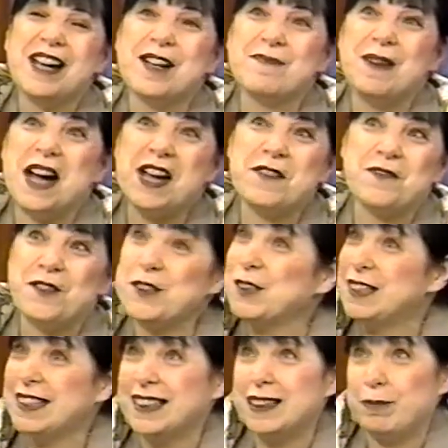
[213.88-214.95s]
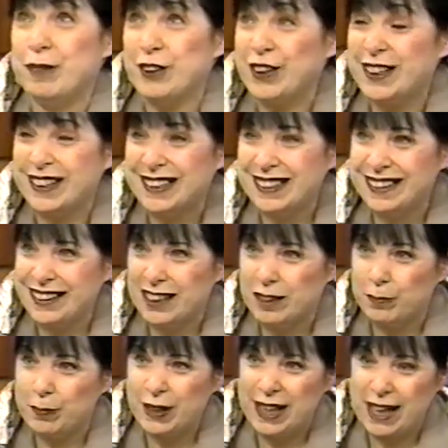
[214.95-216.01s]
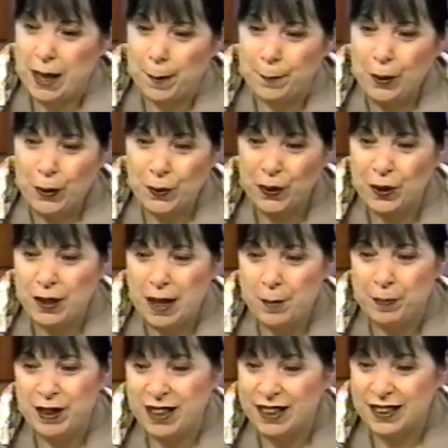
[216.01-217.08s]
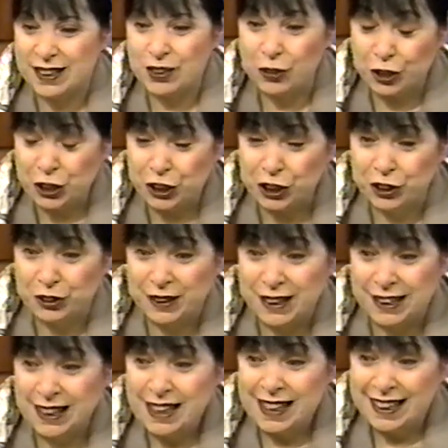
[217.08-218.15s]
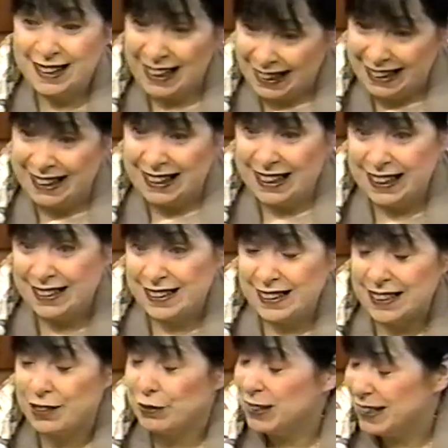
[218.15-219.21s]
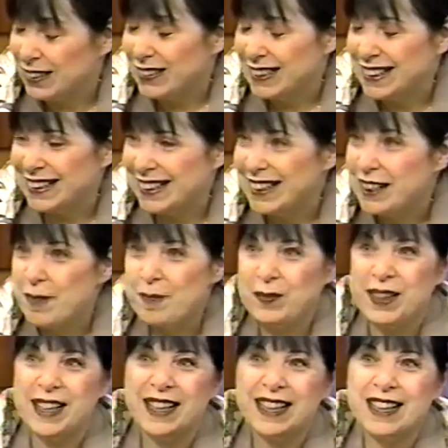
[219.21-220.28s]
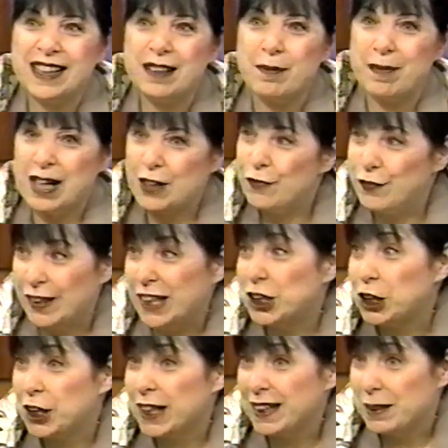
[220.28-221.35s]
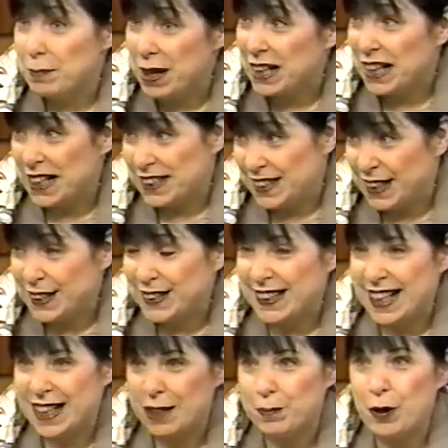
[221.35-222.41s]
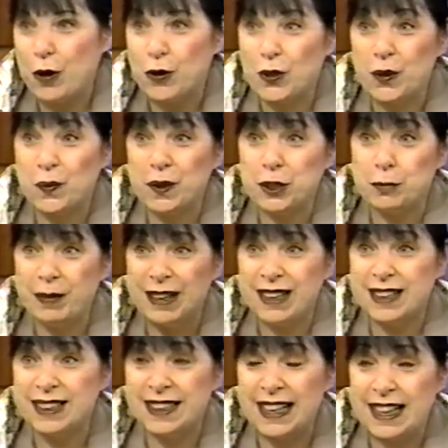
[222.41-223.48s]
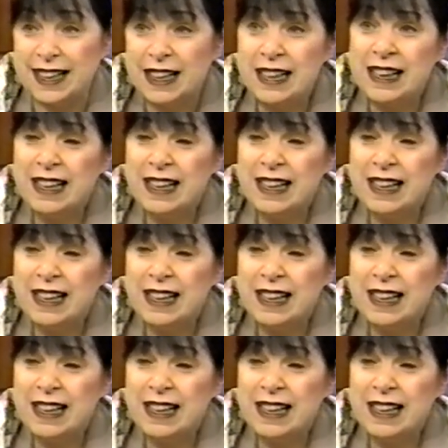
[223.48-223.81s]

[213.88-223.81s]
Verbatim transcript: My first experience in playing poker at Binion's Horseshoe in 1986 resulted in my finishing in the money, as they say in poker, which means that